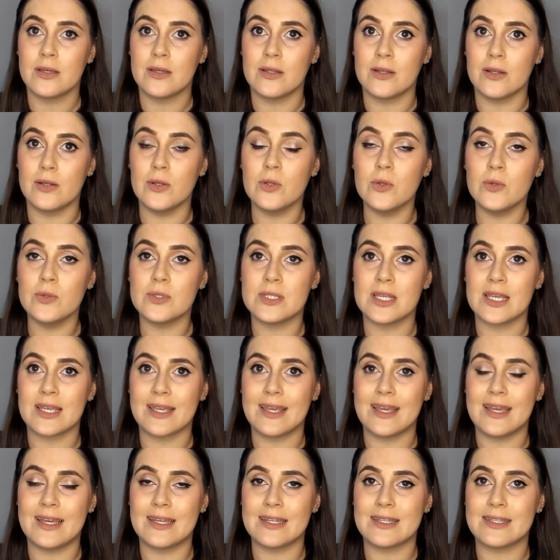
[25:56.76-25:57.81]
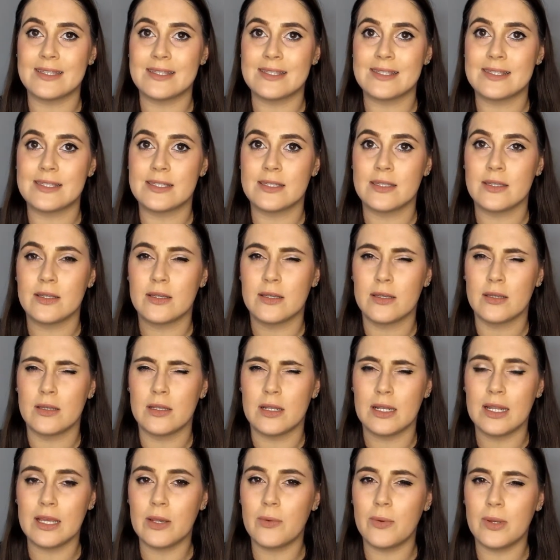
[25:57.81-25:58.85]
losing its
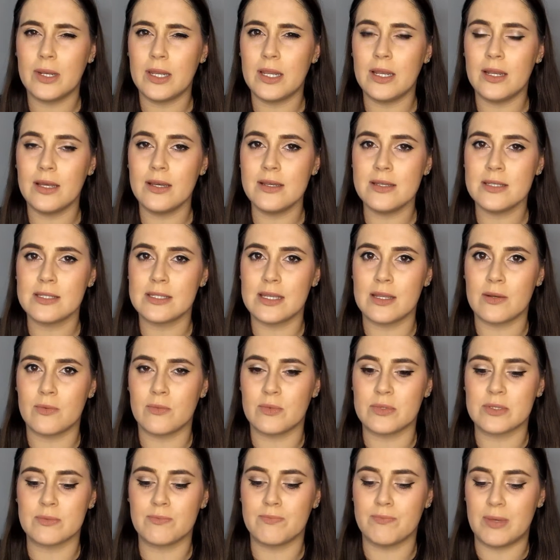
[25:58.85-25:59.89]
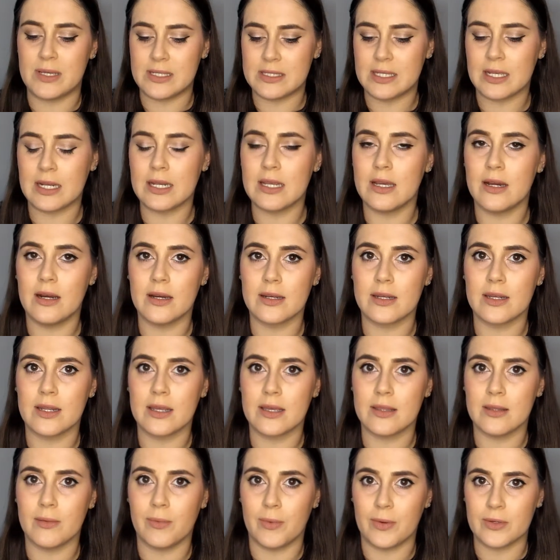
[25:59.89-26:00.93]
liquidiness and was basically hardening
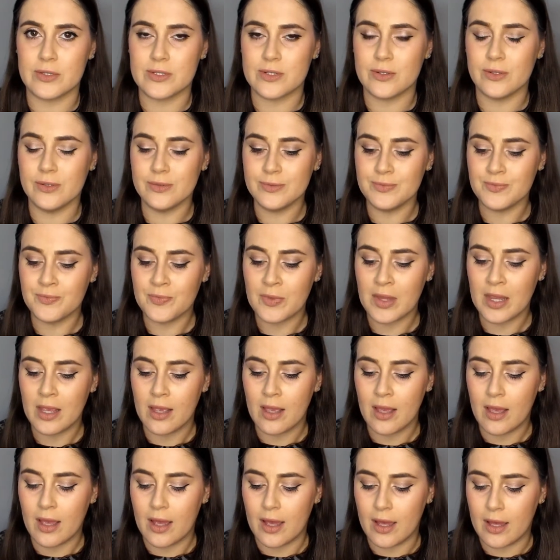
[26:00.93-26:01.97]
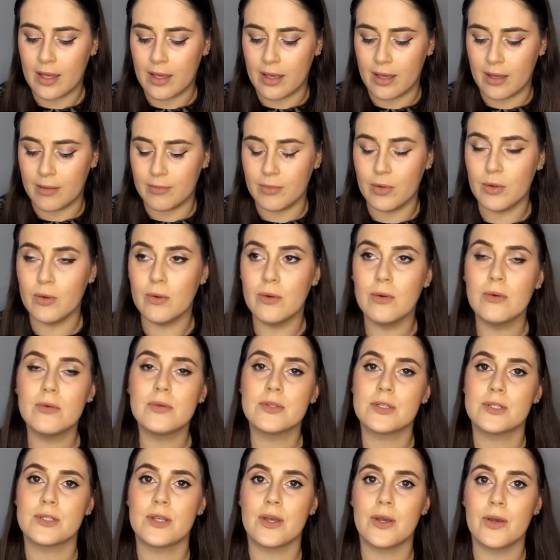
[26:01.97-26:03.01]
in the bottle.
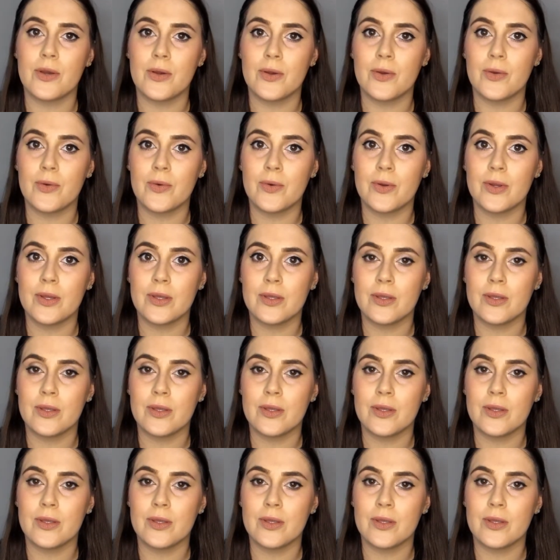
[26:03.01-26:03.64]
Also,